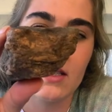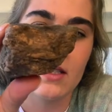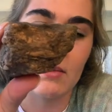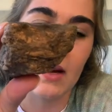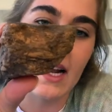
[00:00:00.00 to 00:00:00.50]

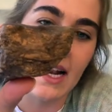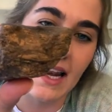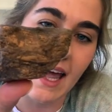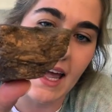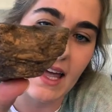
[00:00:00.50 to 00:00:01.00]
some
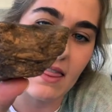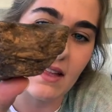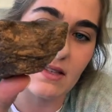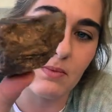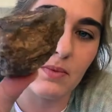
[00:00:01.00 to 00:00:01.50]
clay
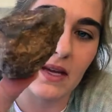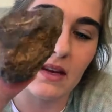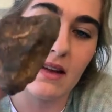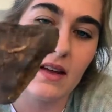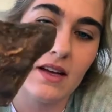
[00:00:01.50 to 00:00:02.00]
that's
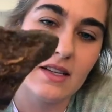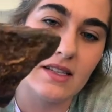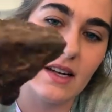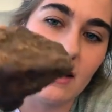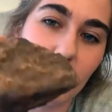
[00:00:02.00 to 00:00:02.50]
been
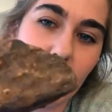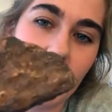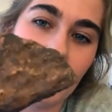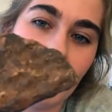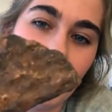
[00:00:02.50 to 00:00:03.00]

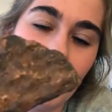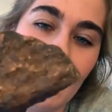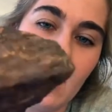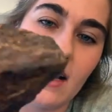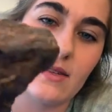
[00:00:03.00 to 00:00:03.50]
solidified in there,
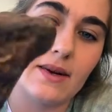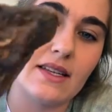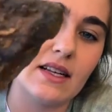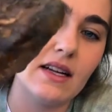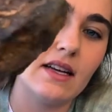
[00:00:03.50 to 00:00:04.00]
as well
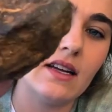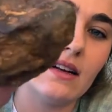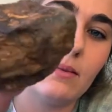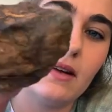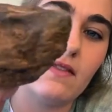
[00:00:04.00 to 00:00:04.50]
as a
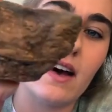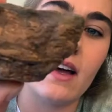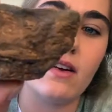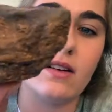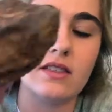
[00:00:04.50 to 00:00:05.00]
little bit of
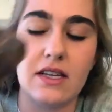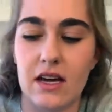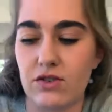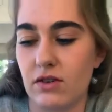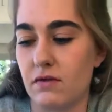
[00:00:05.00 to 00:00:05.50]
iron
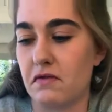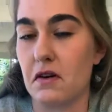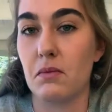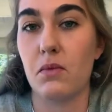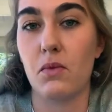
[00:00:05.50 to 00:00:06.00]
oxidation
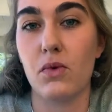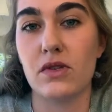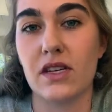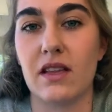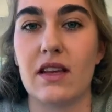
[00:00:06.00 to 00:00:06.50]
from
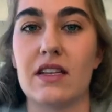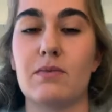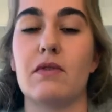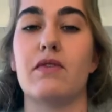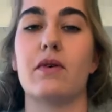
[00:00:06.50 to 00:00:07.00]
water that has
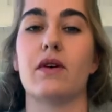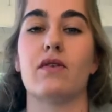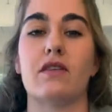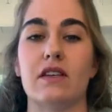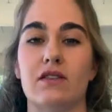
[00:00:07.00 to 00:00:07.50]
been flowing
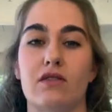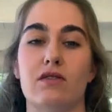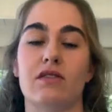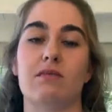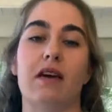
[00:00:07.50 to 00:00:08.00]
over these
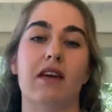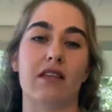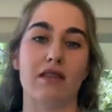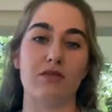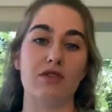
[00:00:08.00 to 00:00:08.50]
stones and
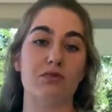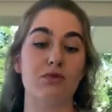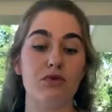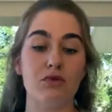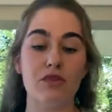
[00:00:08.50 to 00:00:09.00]
making them
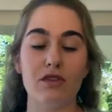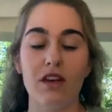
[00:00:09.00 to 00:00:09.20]
smooth.